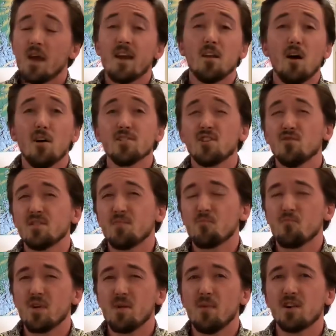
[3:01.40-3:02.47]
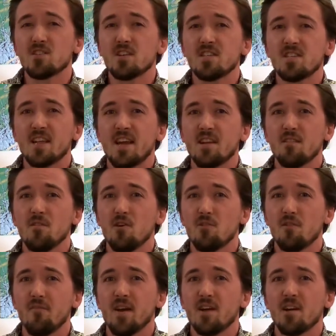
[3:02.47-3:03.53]
also is pretty much a standalone
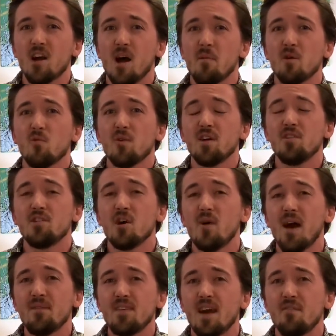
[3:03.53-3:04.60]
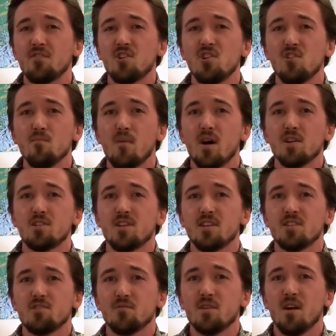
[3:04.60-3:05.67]
event comic where you don't have to have too much
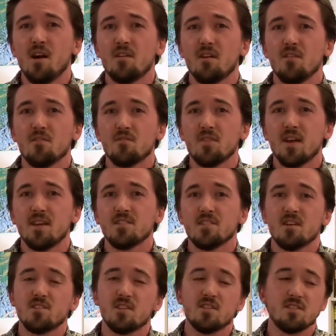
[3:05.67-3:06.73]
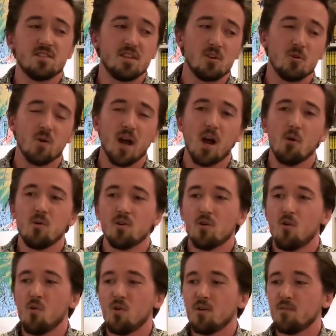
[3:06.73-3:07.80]
history on other things such as 0 Hour
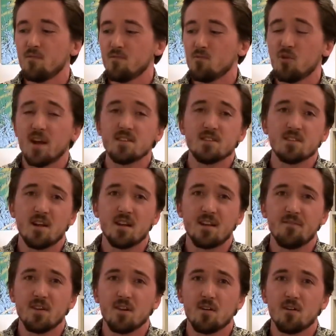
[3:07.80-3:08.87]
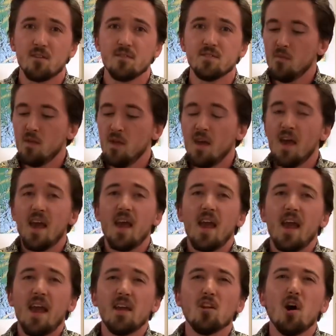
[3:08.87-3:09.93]
or Crisis on Infinite Earths.
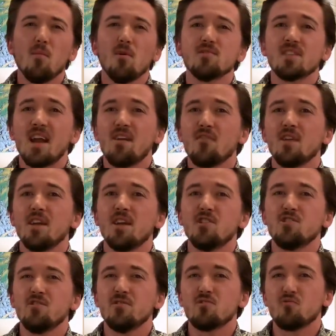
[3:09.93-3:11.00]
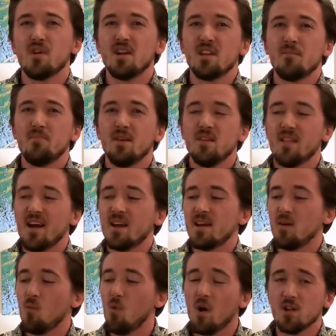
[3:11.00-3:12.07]
And almost every issue is written to be like a
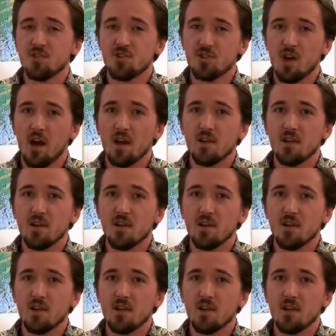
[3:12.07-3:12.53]
one-shot.